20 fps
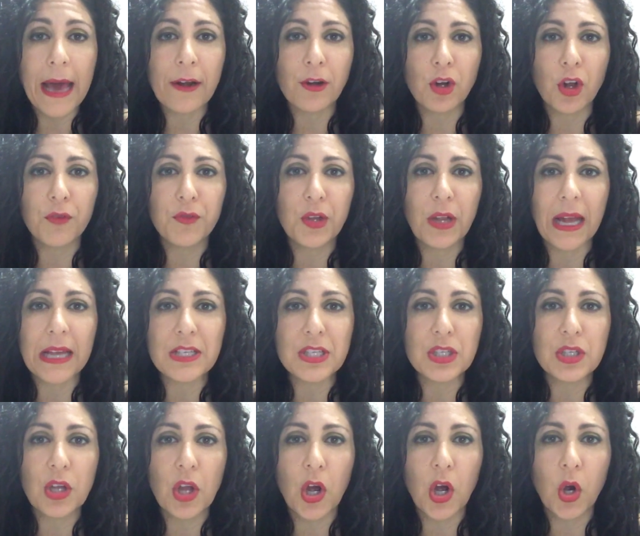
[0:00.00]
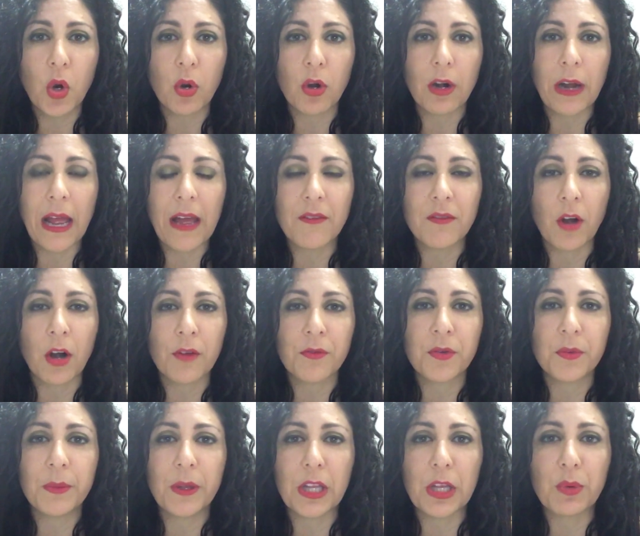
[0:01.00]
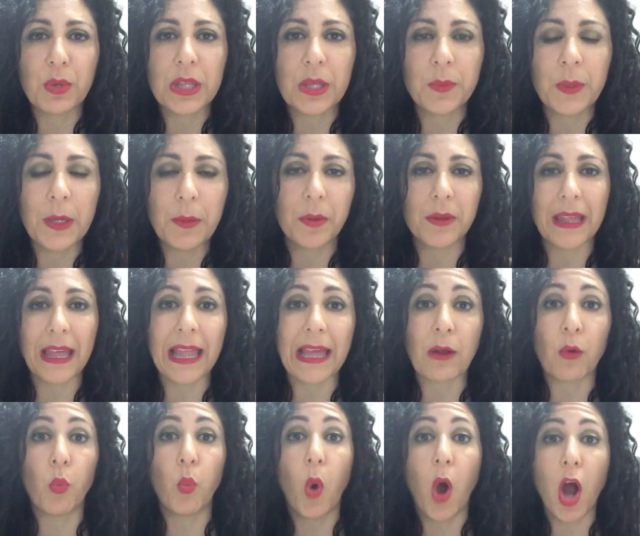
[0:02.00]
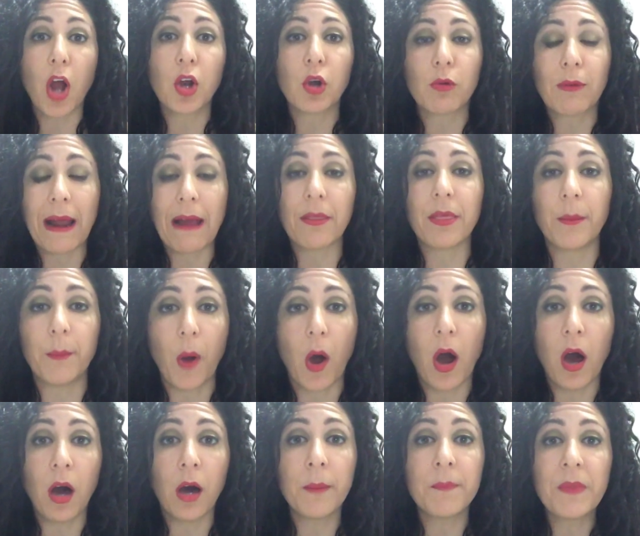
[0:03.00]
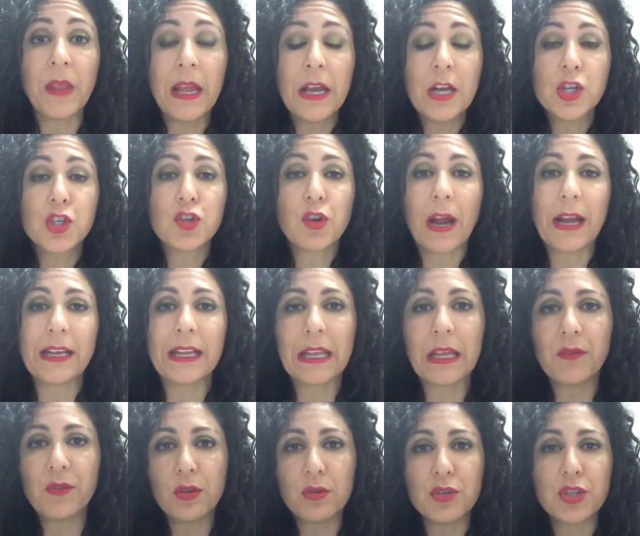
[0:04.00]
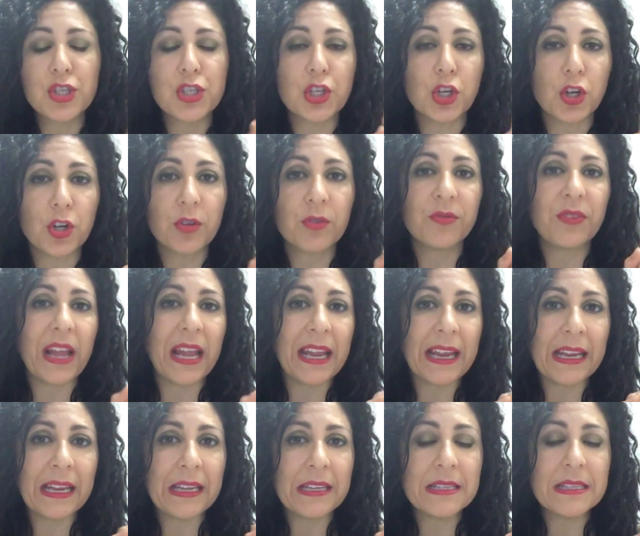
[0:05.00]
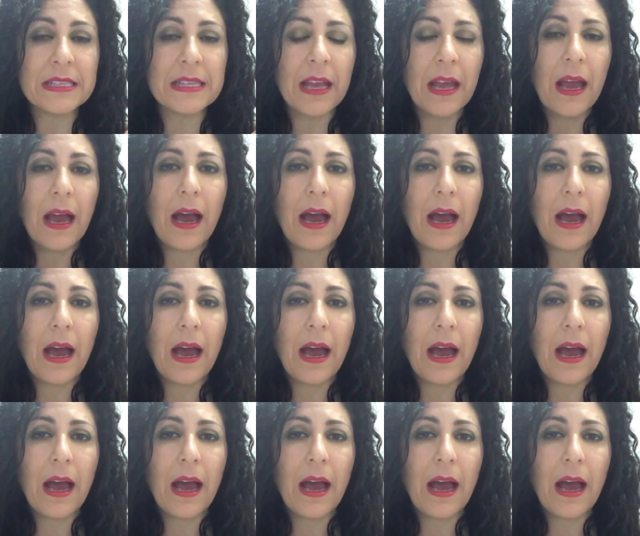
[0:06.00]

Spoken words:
I don't know if you guys know or are familiar with the people that like walk around the mall trying to give you surveys.